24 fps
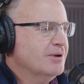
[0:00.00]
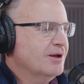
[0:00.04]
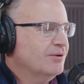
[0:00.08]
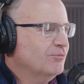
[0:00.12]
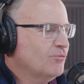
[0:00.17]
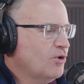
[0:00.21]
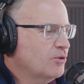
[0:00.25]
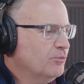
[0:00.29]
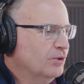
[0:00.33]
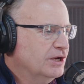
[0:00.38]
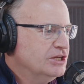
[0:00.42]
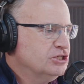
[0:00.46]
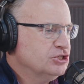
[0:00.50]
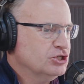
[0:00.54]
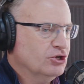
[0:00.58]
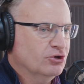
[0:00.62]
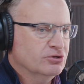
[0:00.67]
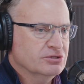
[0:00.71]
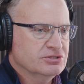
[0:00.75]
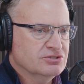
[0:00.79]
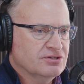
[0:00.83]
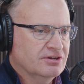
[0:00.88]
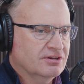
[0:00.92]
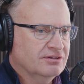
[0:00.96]
about what we
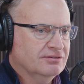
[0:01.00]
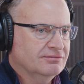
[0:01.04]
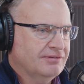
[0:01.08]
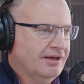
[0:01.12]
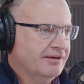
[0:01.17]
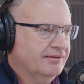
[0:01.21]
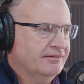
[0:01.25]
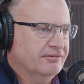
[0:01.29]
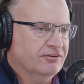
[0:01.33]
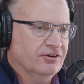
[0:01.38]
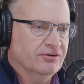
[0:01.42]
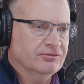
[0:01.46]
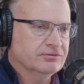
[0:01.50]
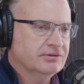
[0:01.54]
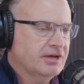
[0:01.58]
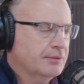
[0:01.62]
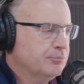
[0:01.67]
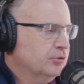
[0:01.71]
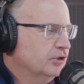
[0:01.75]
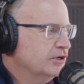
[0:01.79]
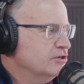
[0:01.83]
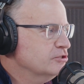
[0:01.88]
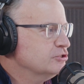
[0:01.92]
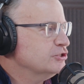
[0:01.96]
chose, I don't know, a
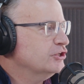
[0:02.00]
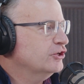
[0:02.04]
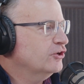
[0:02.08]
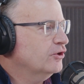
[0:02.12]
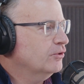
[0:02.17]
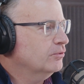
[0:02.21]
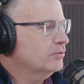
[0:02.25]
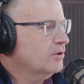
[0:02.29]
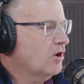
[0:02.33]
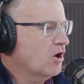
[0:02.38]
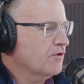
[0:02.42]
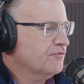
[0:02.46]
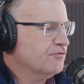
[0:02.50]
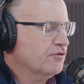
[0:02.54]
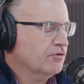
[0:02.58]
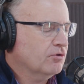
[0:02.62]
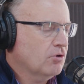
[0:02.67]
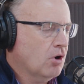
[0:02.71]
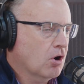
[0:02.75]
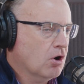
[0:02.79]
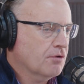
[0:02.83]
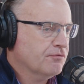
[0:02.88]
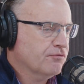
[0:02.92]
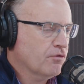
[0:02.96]
couple of years ago,
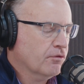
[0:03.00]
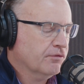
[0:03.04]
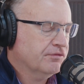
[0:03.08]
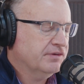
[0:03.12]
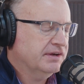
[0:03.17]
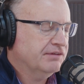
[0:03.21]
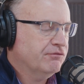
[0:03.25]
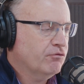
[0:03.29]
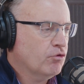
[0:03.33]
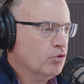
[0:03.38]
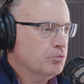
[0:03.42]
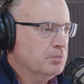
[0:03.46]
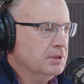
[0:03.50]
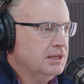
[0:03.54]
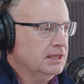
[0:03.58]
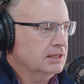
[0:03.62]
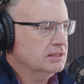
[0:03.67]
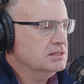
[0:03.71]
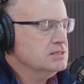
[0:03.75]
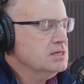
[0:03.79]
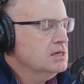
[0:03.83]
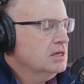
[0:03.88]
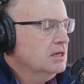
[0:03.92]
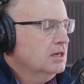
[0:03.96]

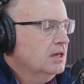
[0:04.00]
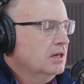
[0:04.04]
R454B.